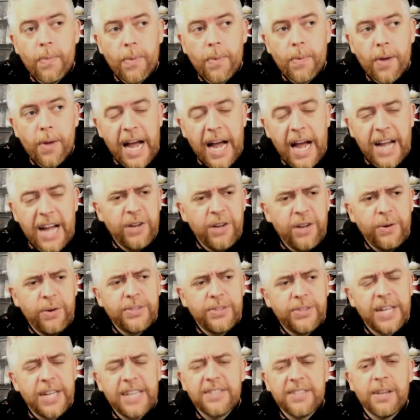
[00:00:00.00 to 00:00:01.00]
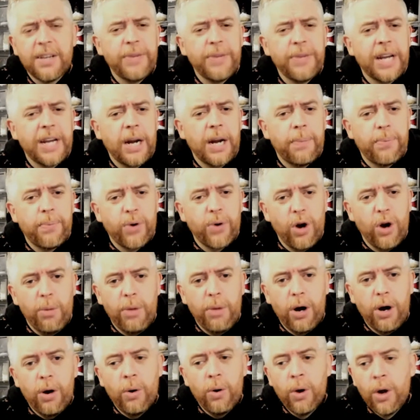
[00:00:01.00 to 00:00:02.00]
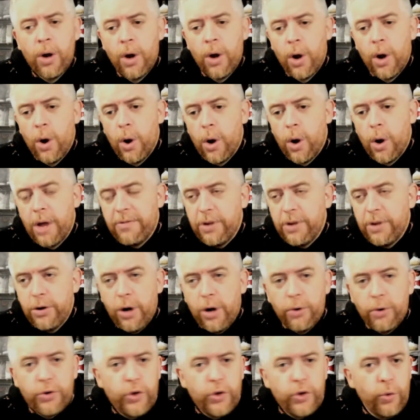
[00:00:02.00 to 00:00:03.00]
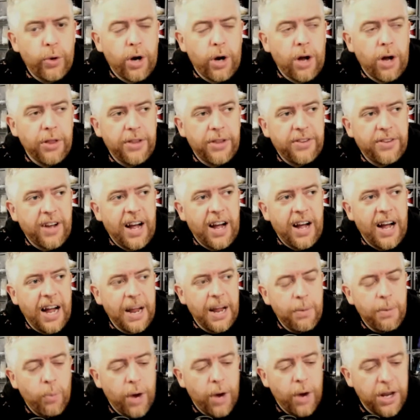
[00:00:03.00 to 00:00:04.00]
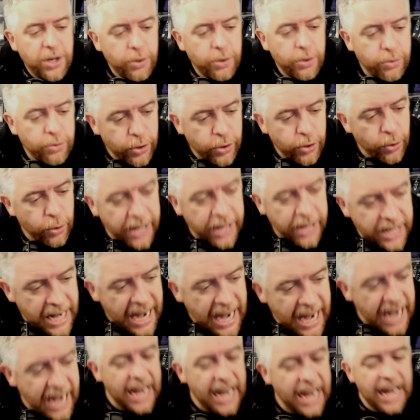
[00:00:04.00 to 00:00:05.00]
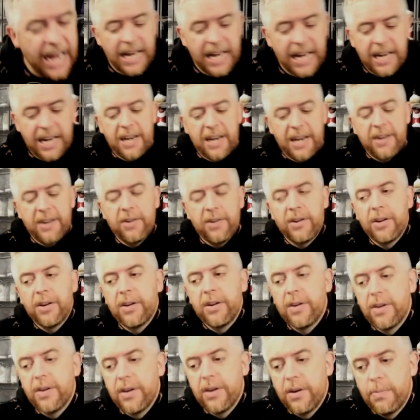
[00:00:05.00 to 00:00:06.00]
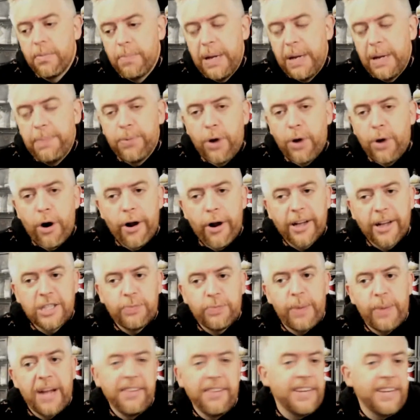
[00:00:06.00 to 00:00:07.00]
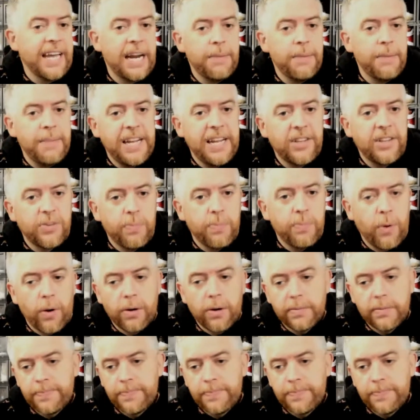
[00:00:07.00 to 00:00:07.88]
how you say something in a promo, if you don't do it all the time, when you do it and people aren't expecting it, it means more.